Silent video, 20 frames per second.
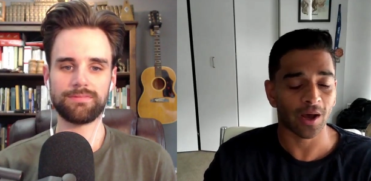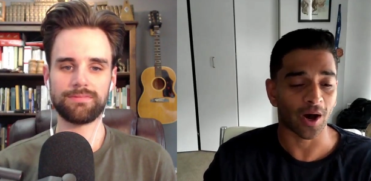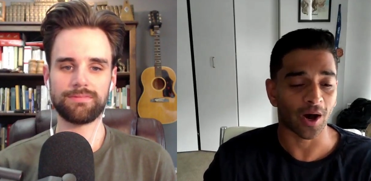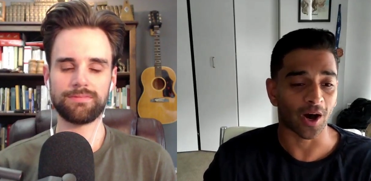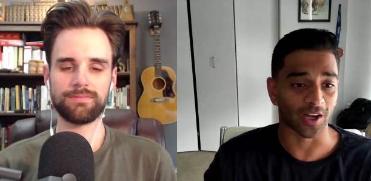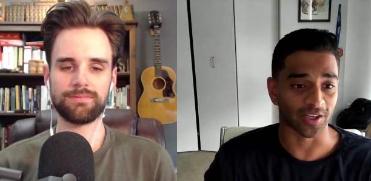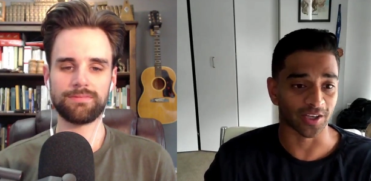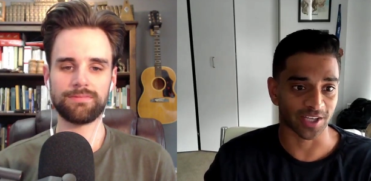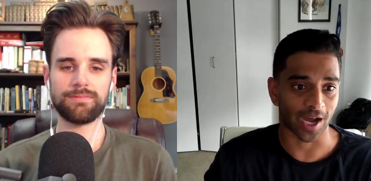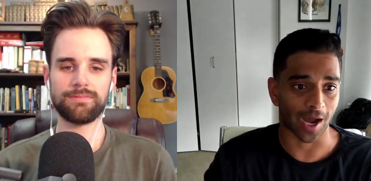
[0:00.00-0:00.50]

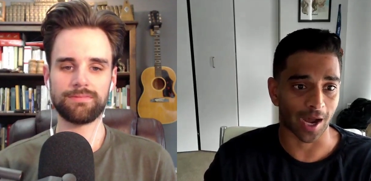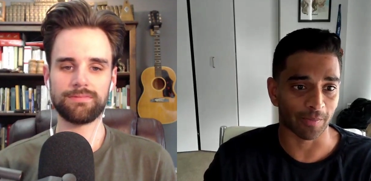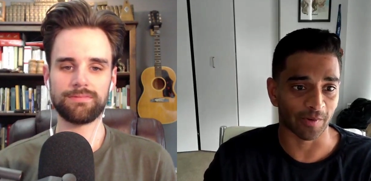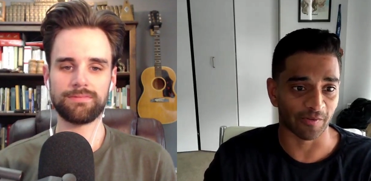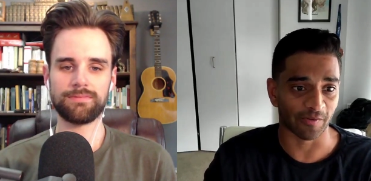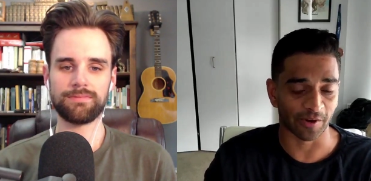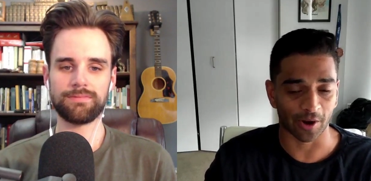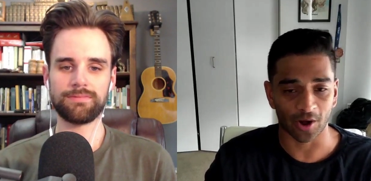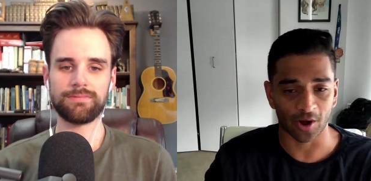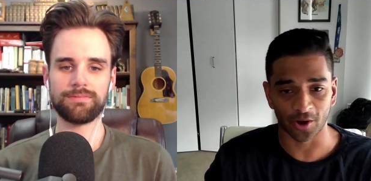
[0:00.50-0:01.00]
Speaker 1: on top
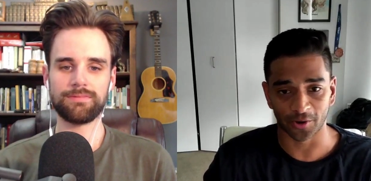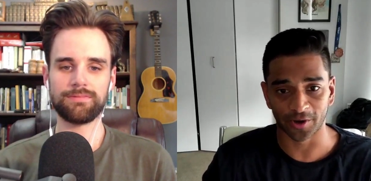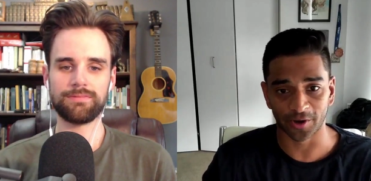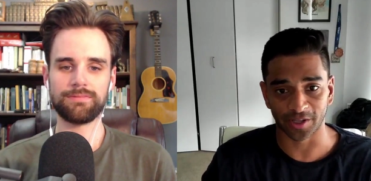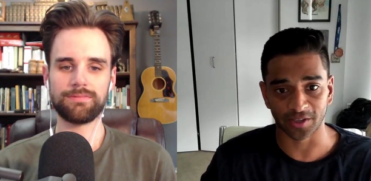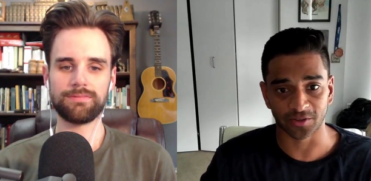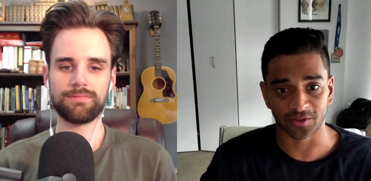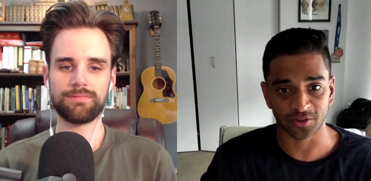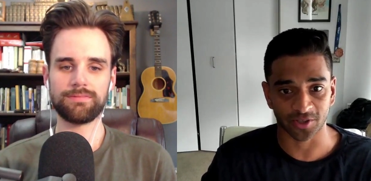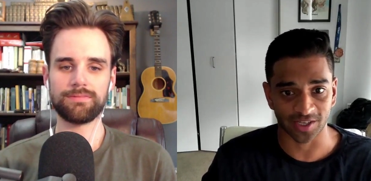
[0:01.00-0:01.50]
of an
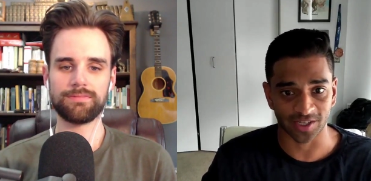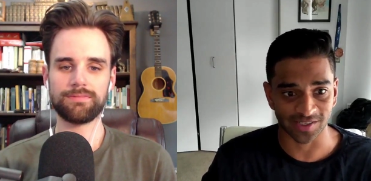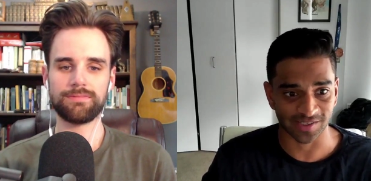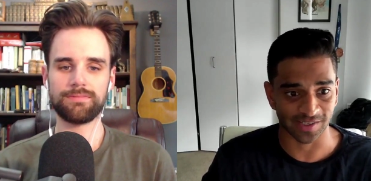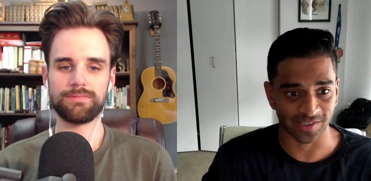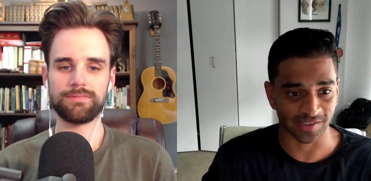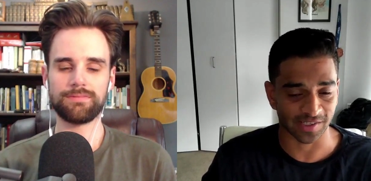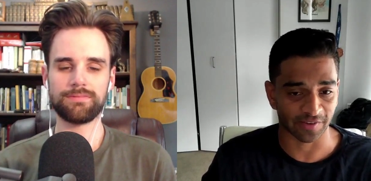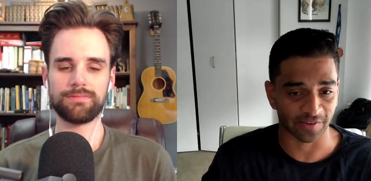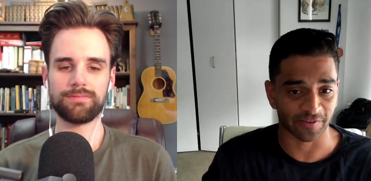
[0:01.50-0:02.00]
already
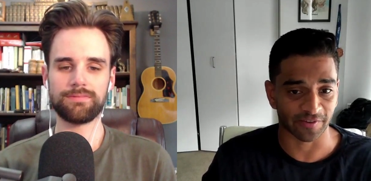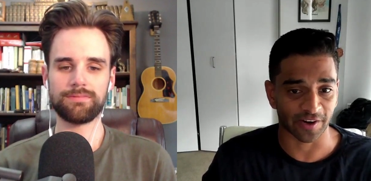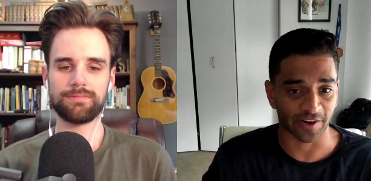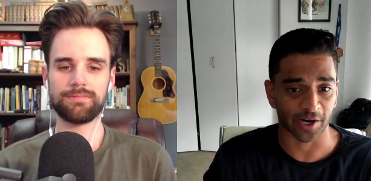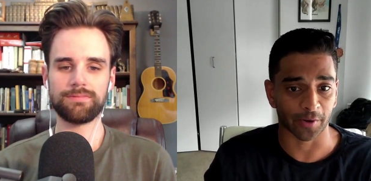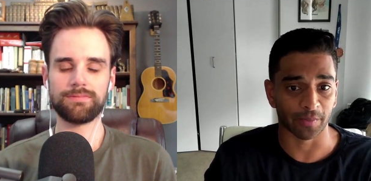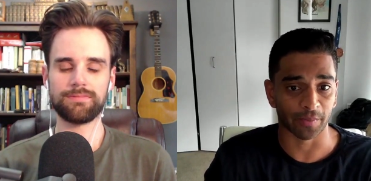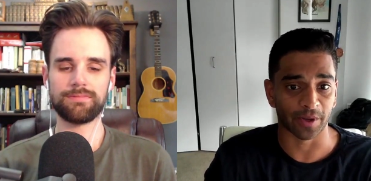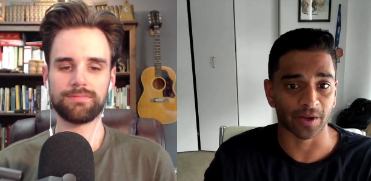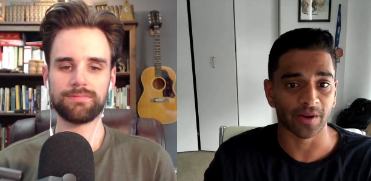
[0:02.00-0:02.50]
trustless
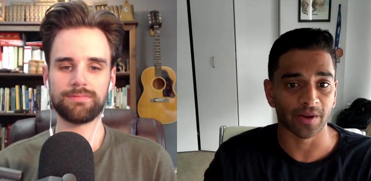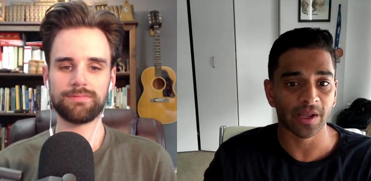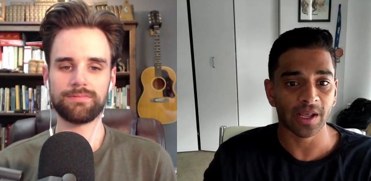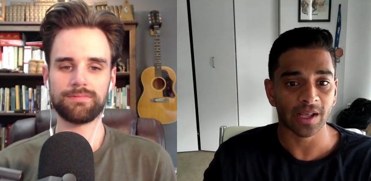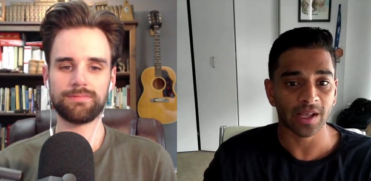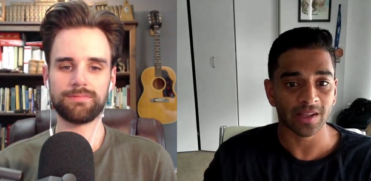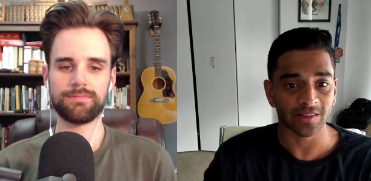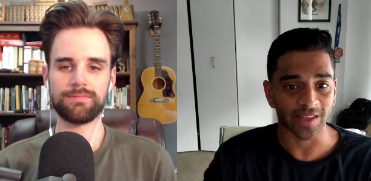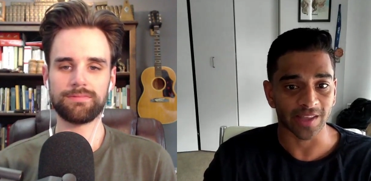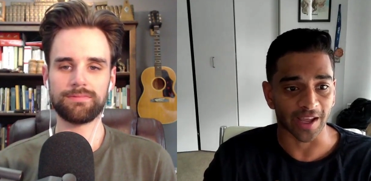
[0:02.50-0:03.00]
environment
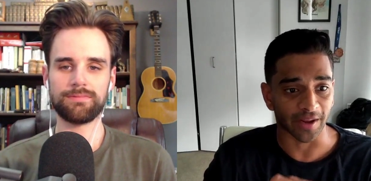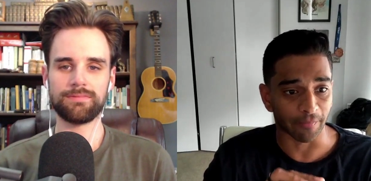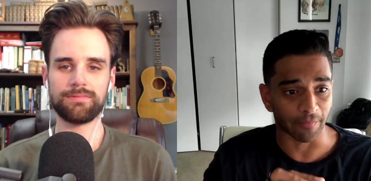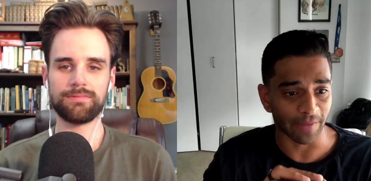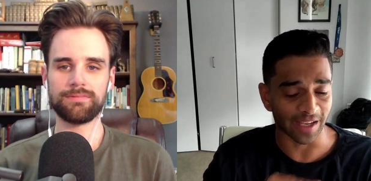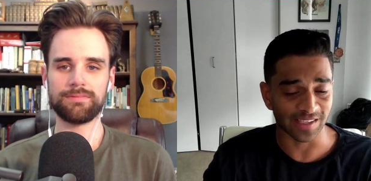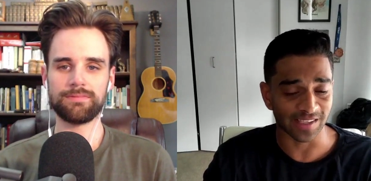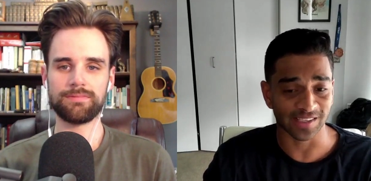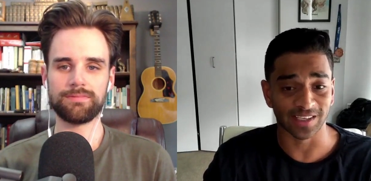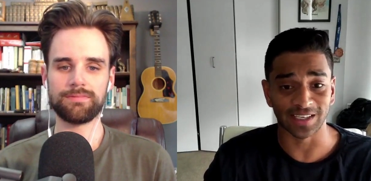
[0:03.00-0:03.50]
that
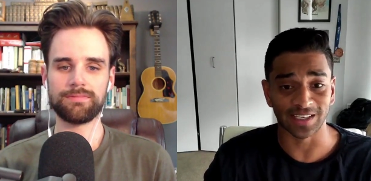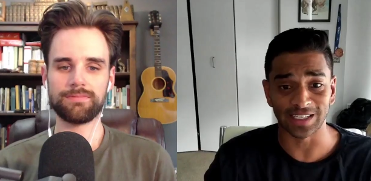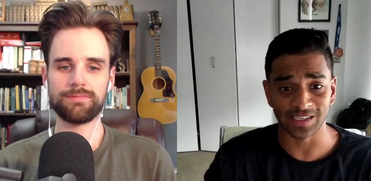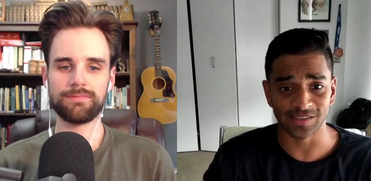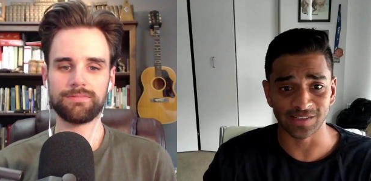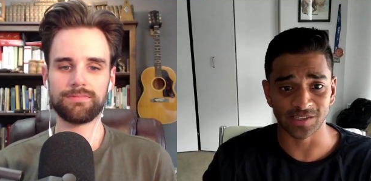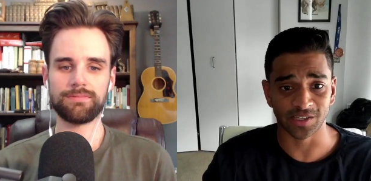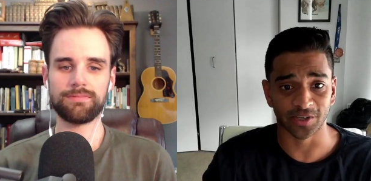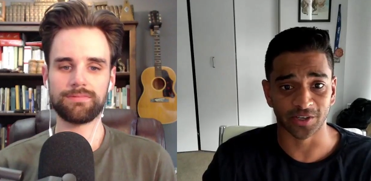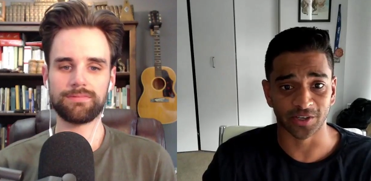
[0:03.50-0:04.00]
makes it
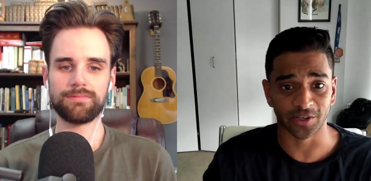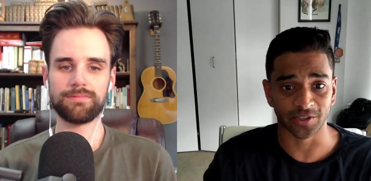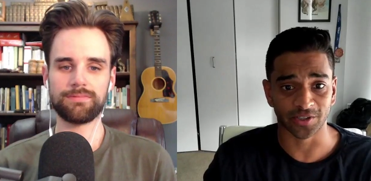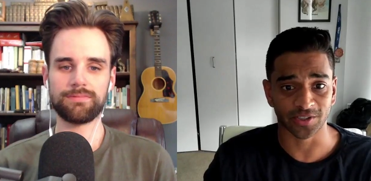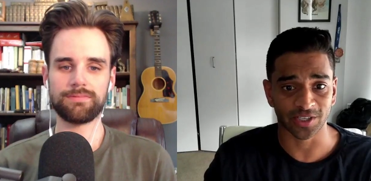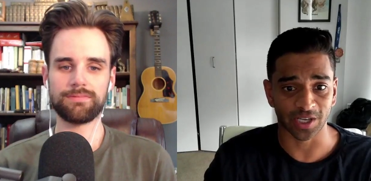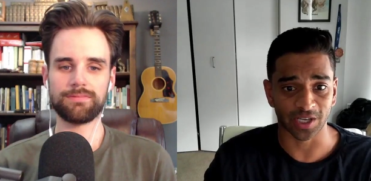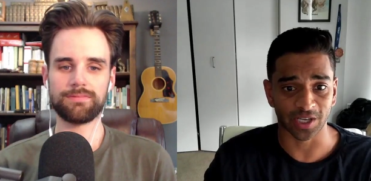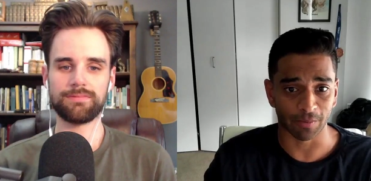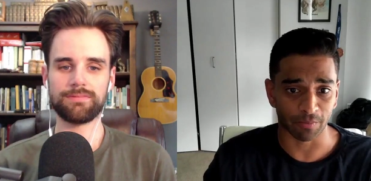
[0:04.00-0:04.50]
easier to